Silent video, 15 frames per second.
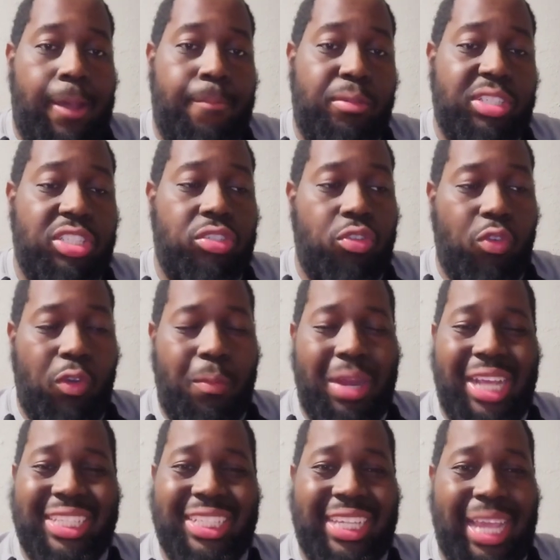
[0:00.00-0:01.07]
Which is cool,
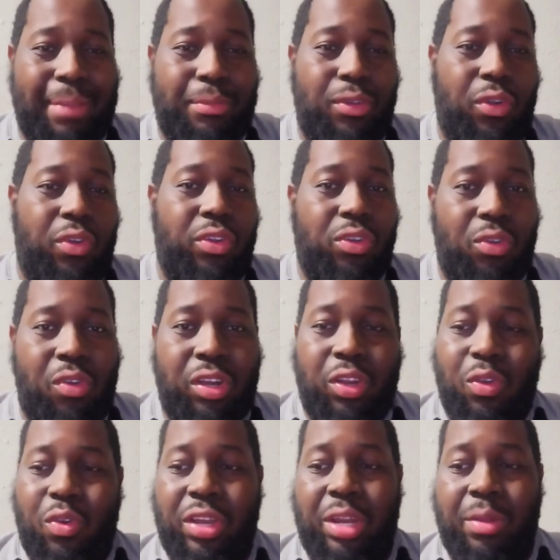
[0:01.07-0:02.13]
but as it kept going on
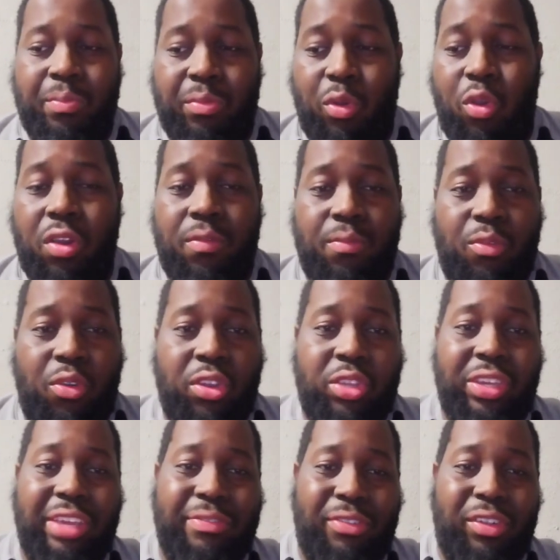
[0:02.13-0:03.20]
and more and more,
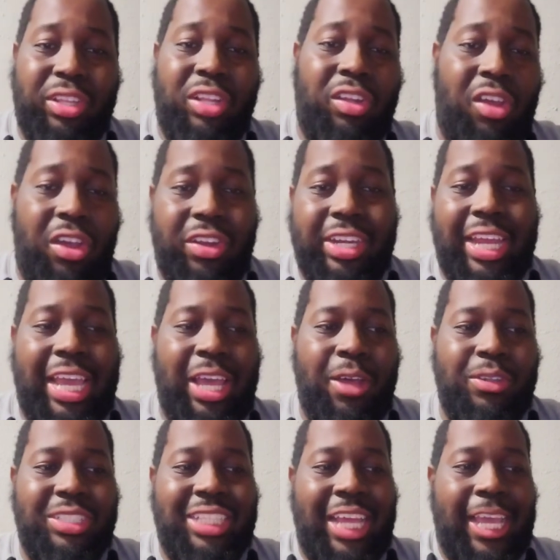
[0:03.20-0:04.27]
you get further along
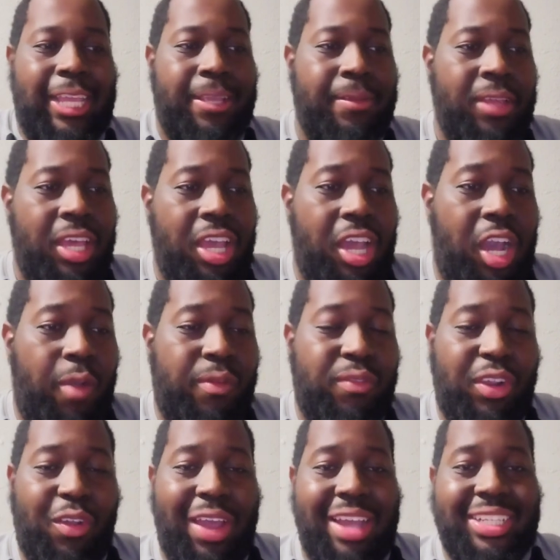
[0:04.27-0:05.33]
down, it's like, I would
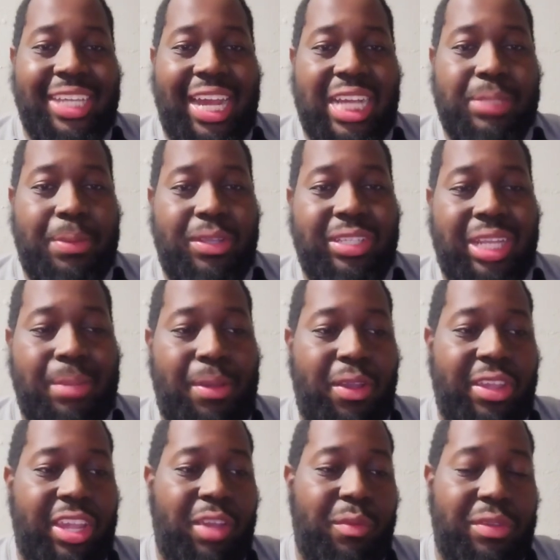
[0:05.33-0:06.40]
really want to have Tyus Bowles to come
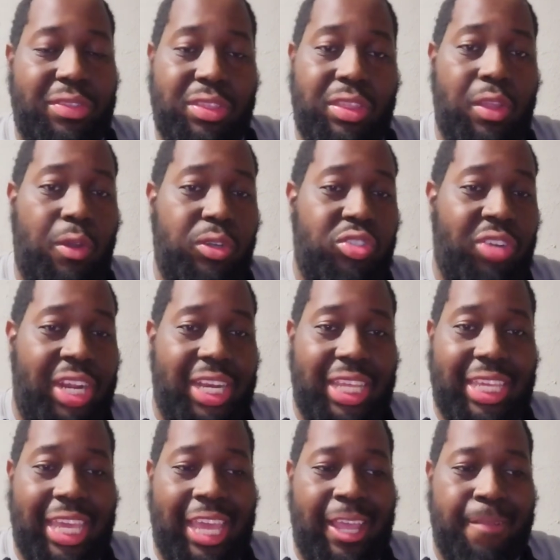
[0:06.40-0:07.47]
out here with no
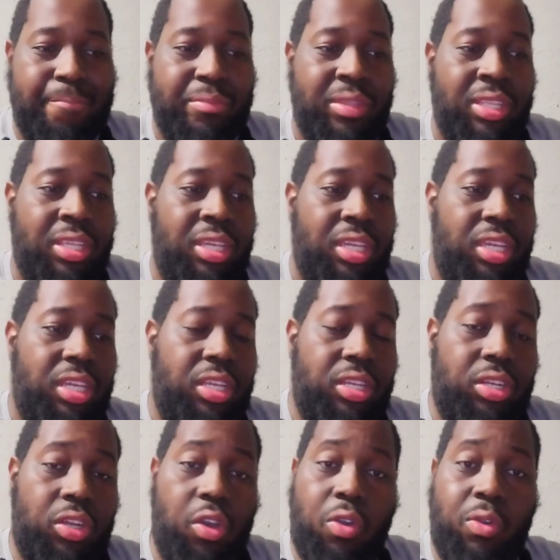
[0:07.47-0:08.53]
training camp,
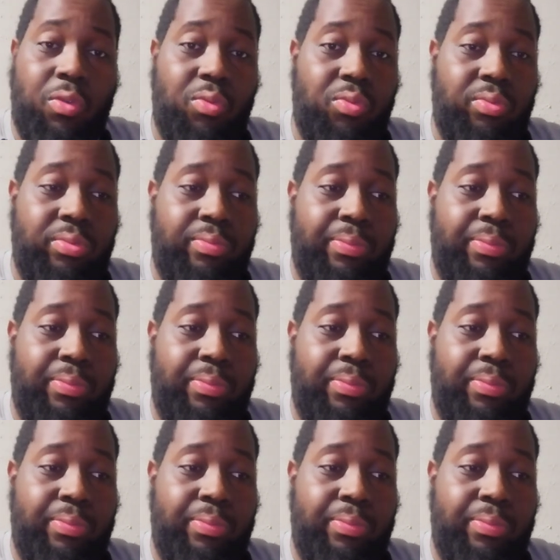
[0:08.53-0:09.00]
no